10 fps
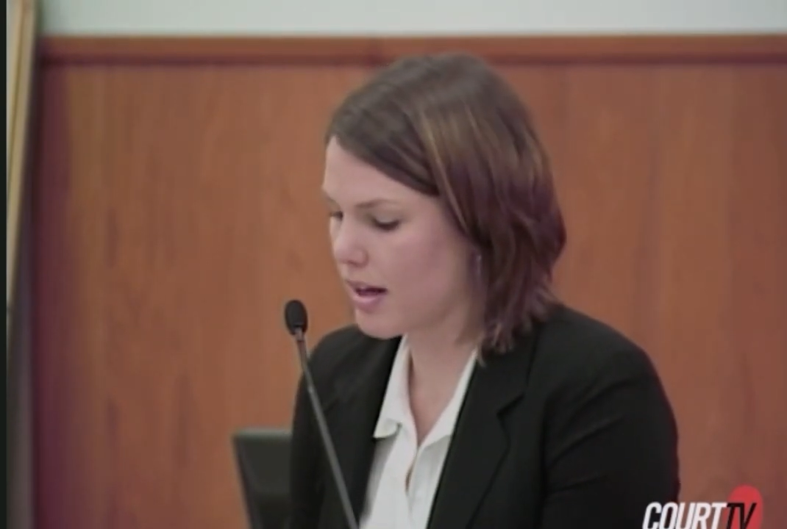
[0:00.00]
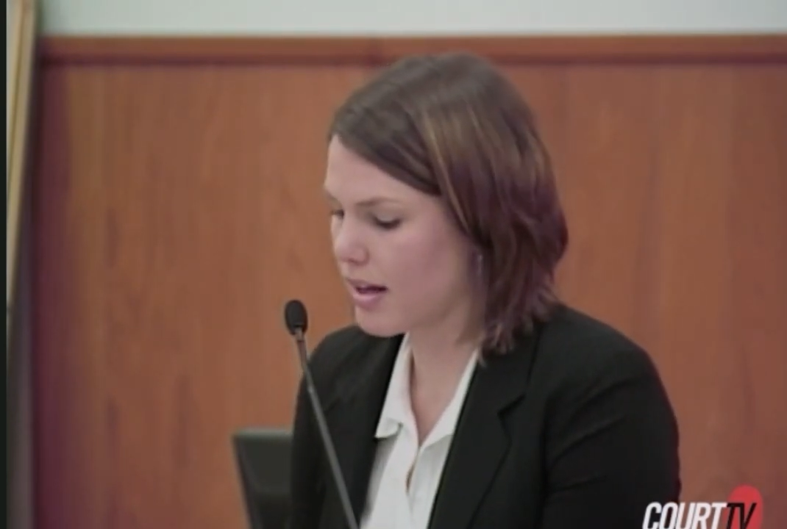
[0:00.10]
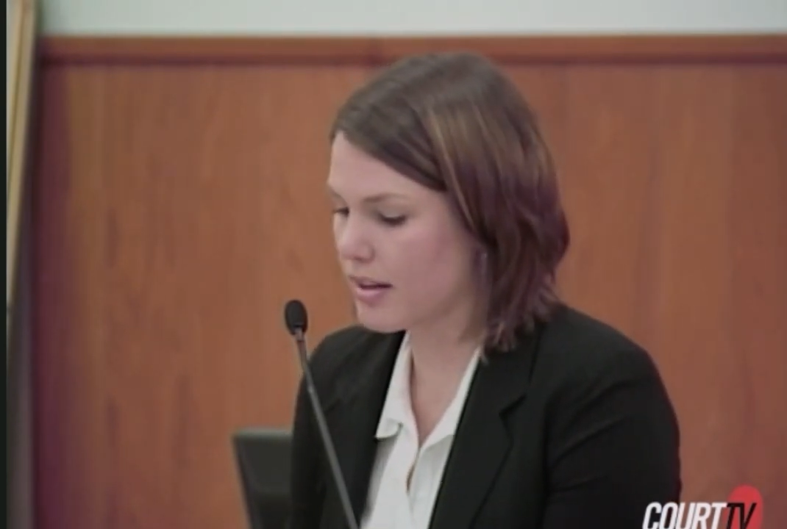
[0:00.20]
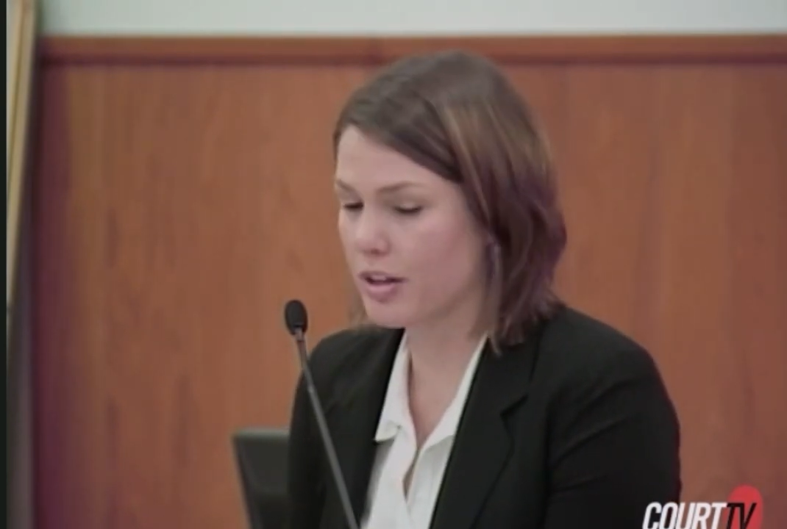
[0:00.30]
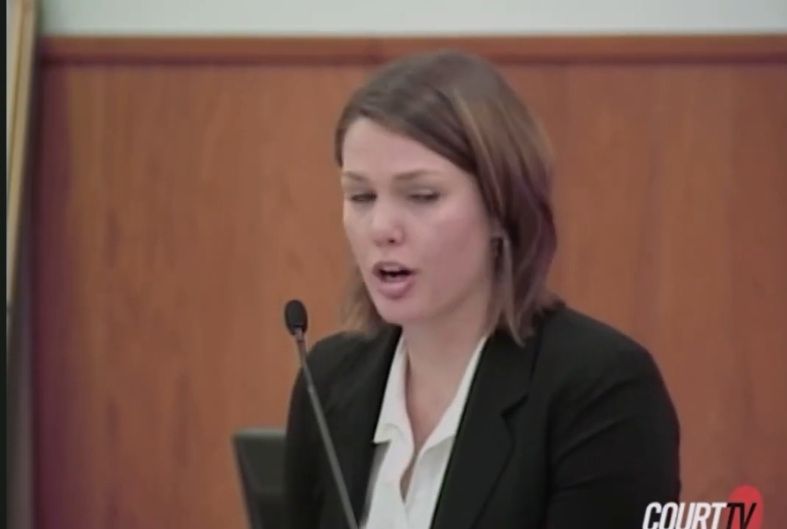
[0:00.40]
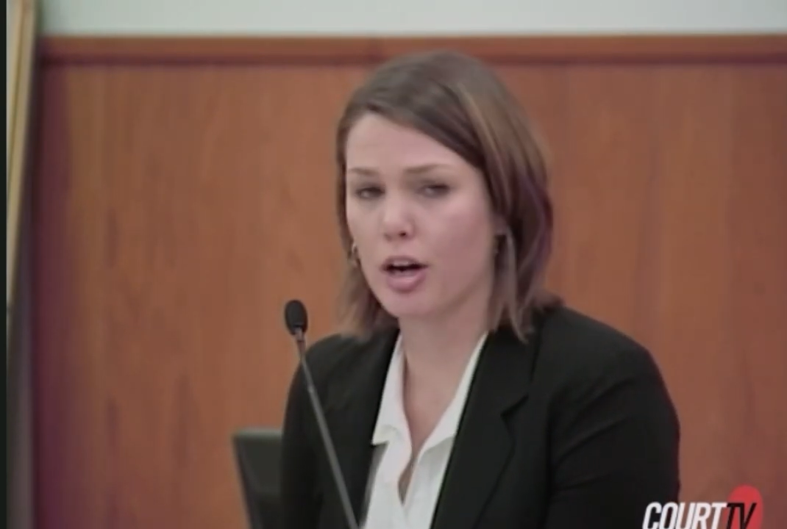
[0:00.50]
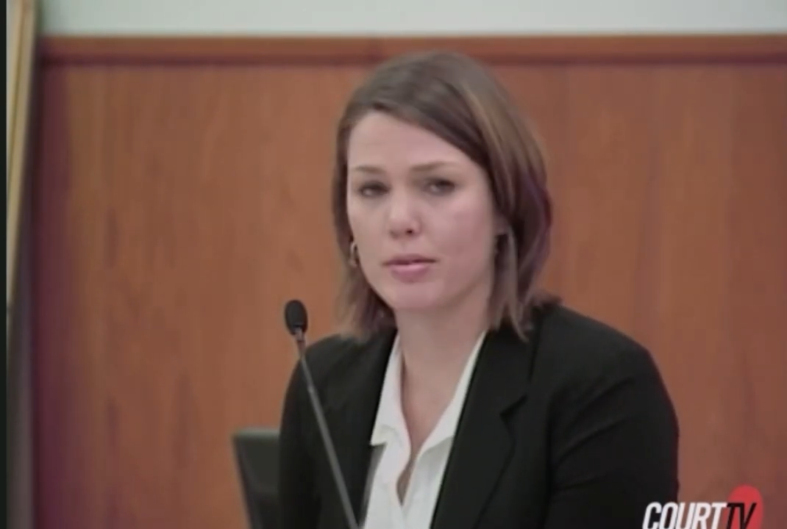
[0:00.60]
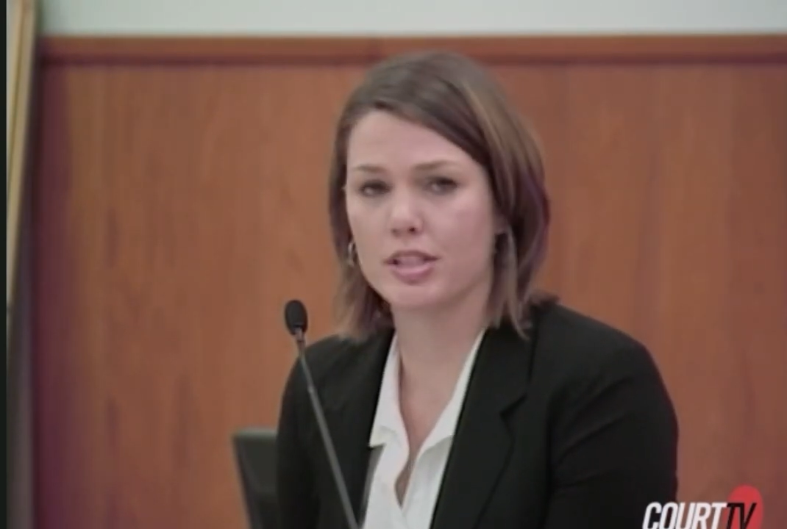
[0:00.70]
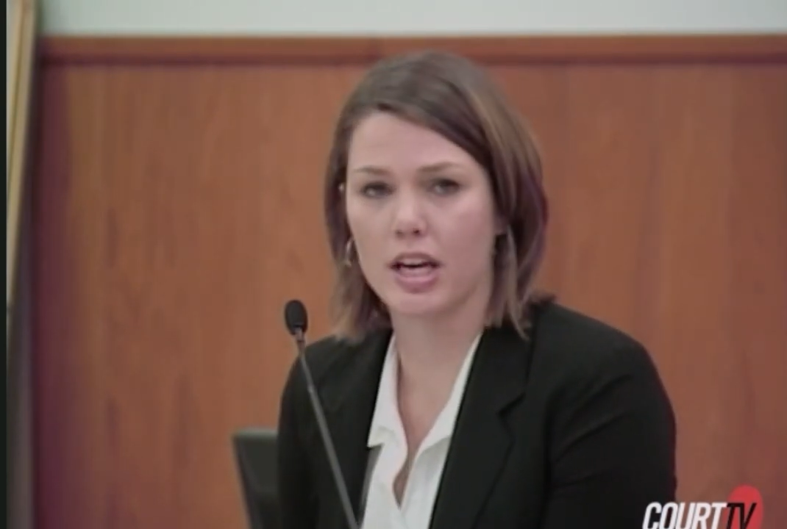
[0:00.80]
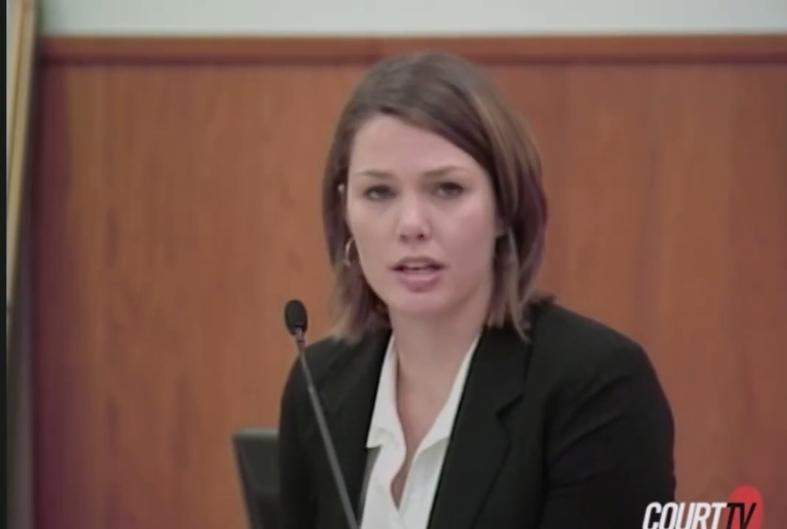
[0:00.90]
at the
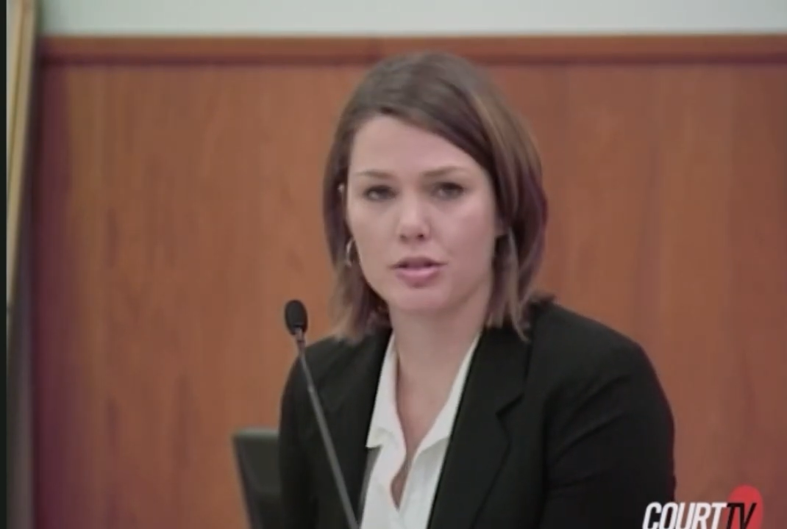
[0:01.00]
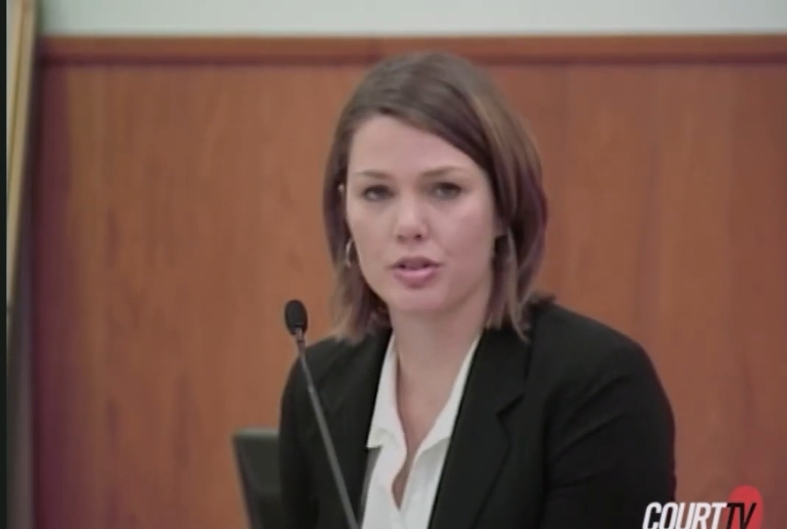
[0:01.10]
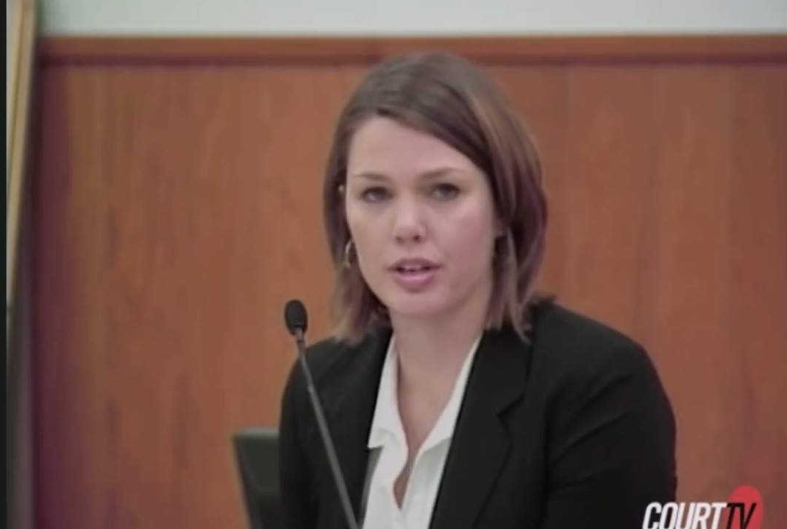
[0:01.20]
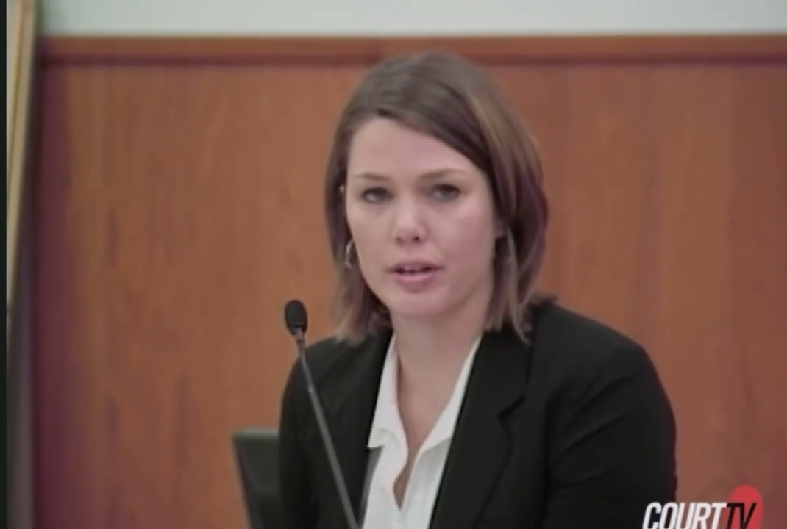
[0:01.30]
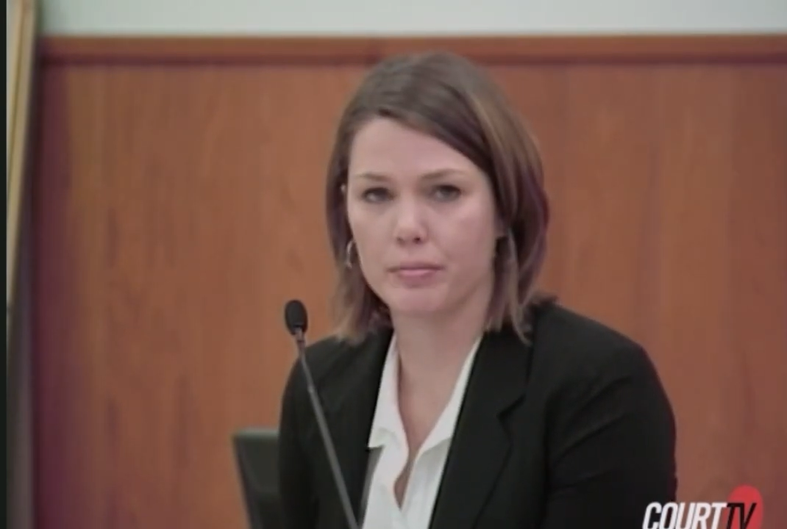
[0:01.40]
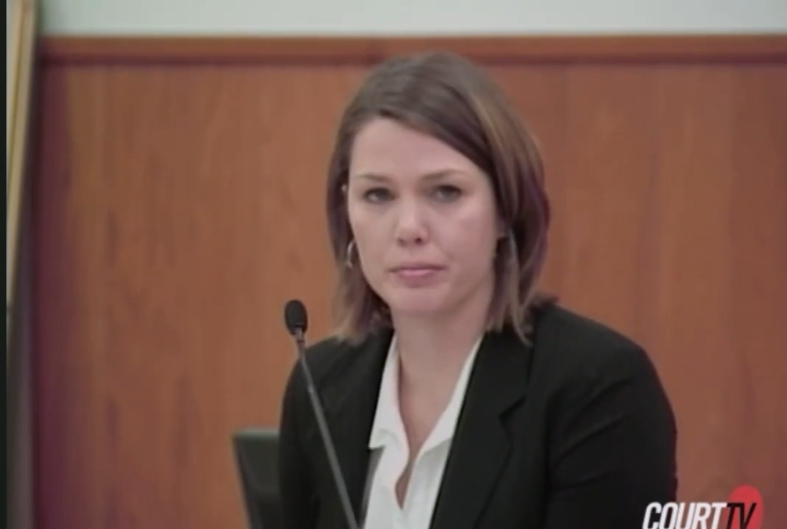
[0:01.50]
garbage can tree.